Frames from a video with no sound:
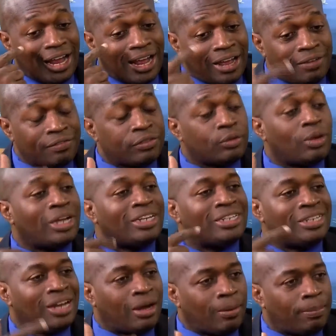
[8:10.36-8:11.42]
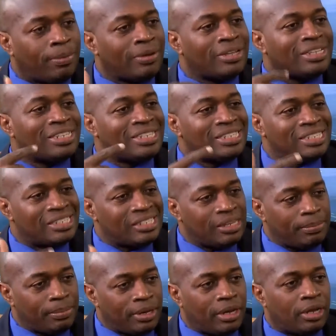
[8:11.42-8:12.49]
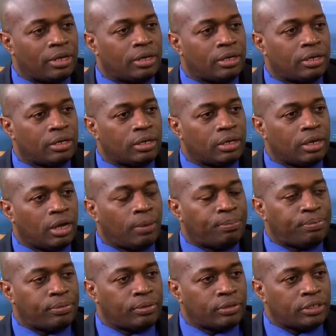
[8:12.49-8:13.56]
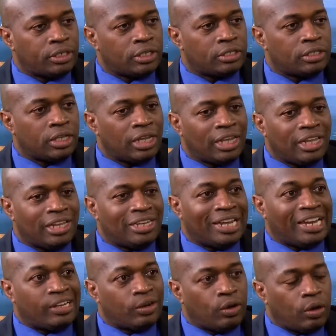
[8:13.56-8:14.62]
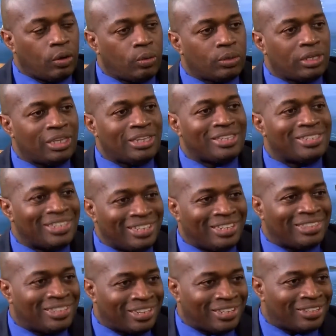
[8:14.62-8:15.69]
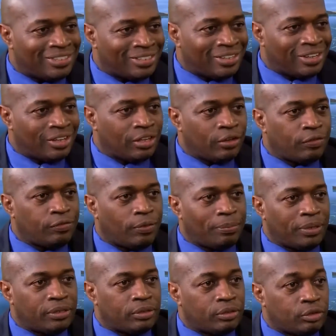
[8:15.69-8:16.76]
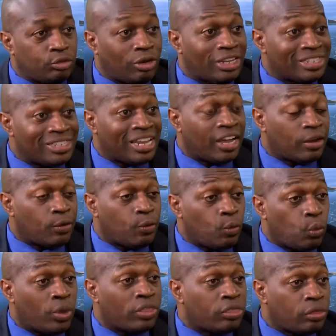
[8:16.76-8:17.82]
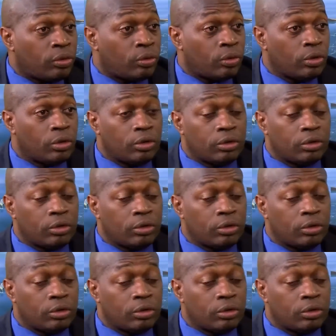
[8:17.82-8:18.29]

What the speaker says: have to adopt similar approaches in that how easy it is for me to transact with you.